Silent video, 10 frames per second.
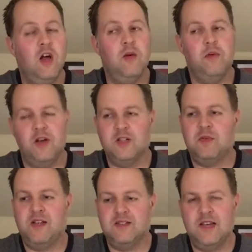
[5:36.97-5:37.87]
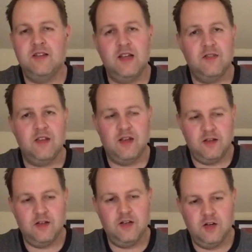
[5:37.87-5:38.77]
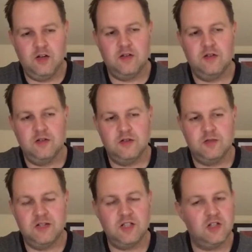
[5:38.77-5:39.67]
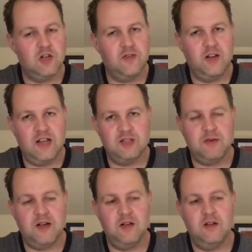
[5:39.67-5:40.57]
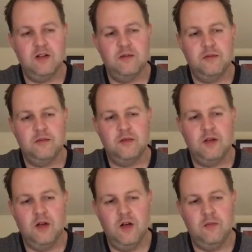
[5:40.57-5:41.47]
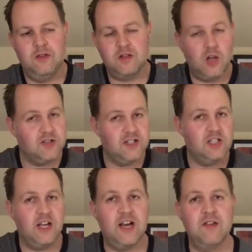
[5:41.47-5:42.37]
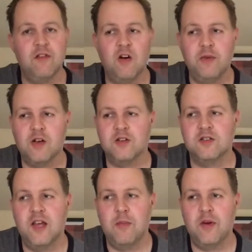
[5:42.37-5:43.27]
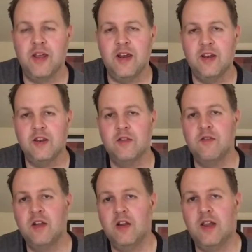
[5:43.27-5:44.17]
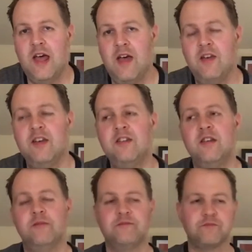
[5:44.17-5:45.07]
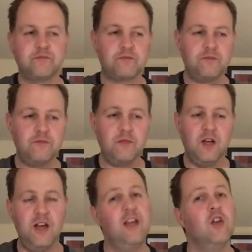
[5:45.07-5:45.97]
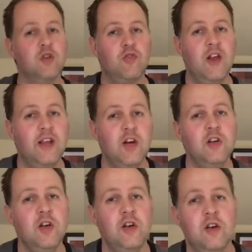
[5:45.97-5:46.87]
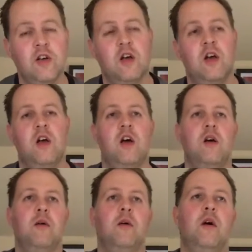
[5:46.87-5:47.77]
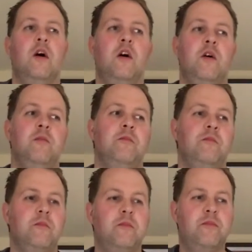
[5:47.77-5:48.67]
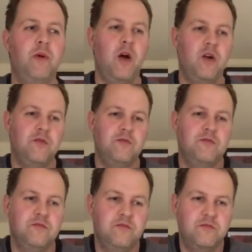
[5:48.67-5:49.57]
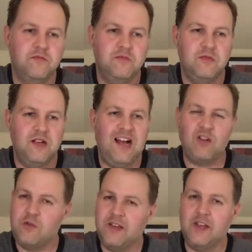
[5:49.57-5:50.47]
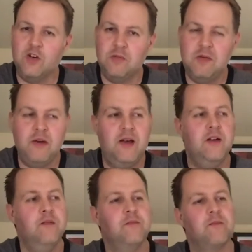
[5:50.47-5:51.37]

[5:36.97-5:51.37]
alert, but it's been said that they're, you know, especially during the last battle, there's a lot of CGI involved because they're bringing the villain Ares, and he looks really good. But I do think he could have been better.